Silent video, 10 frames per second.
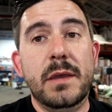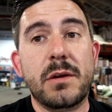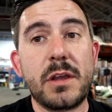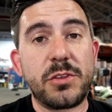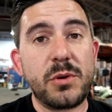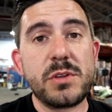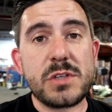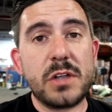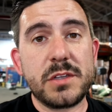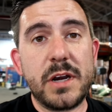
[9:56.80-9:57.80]
I'm going to throw
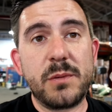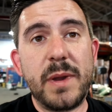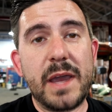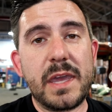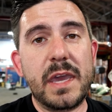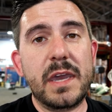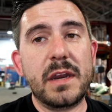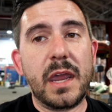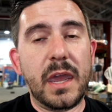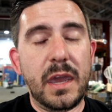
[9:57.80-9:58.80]
this alternator back
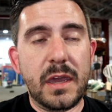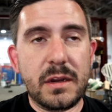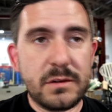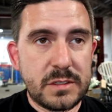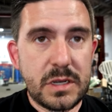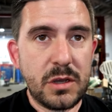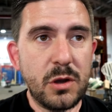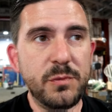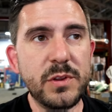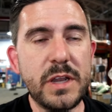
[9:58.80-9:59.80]
in, and
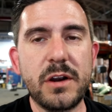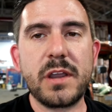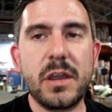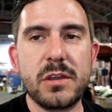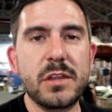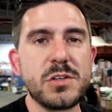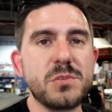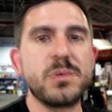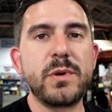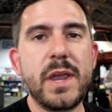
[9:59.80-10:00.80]
hopefully our
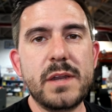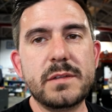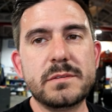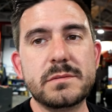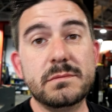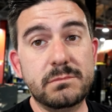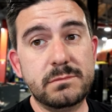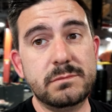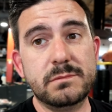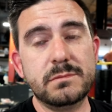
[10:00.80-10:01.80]
calculations are right.
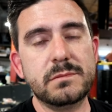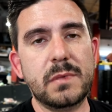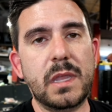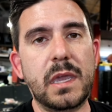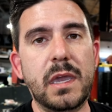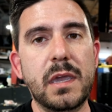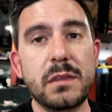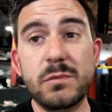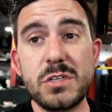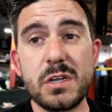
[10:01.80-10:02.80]

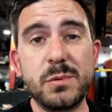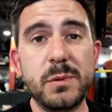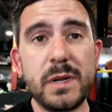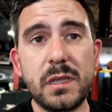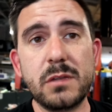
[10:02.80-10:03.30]
And then we just got to put it back